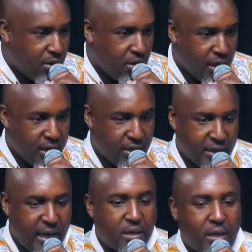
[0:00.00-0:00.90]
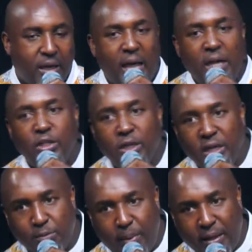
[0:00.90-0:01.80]
And that creation
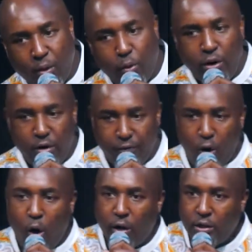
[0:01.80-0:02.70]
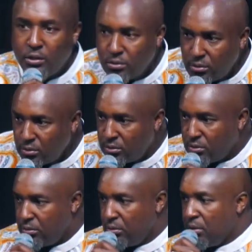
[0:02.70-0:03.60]
is by the word of God.
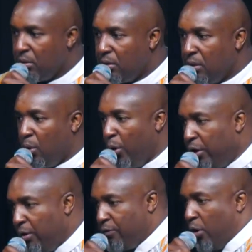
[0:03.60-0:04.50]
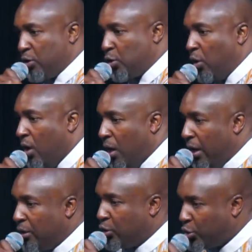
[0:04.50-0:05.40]
The word of God. So a
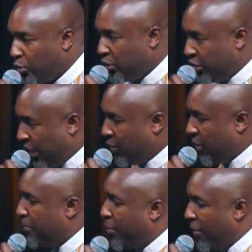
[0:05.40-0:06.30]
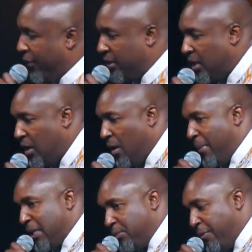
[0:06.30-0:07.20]
true, genuine prophet
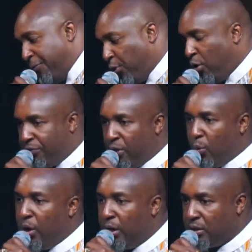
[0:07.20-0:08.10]
must be full of the word.